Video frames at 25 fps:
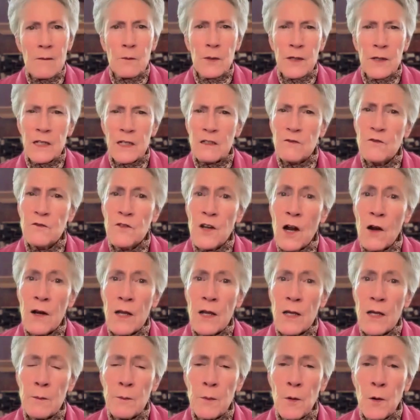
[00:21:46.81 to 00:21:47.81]
But it's
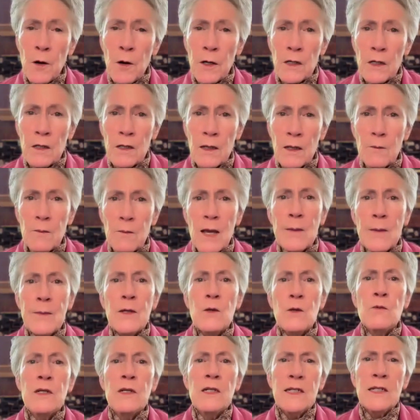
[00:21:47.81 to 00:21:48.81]
very important that
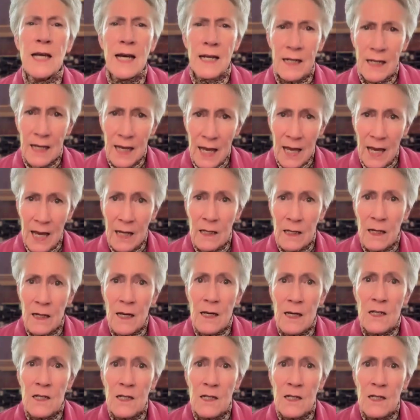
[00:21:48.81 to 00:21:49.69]
maybe we dedicate